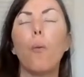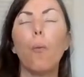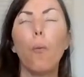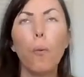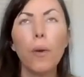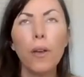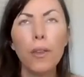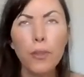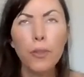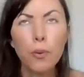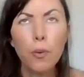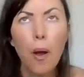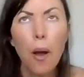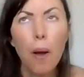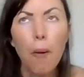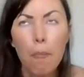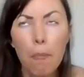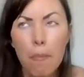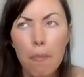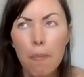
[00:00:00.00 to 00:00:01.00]
went through a
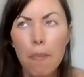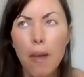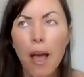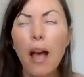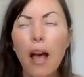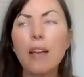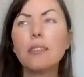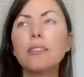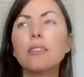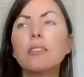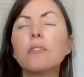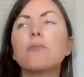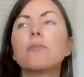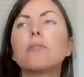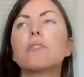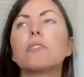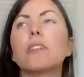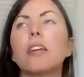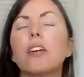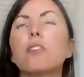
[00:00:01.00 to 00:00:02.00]
massive
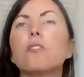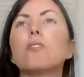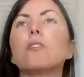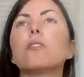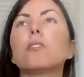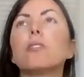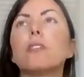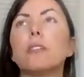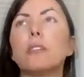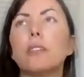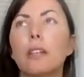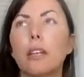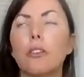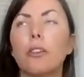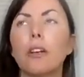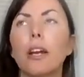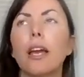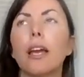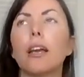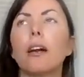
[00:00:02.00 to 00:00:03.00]
sacral
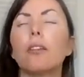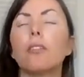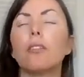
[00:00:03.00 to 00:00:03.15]
clearing. A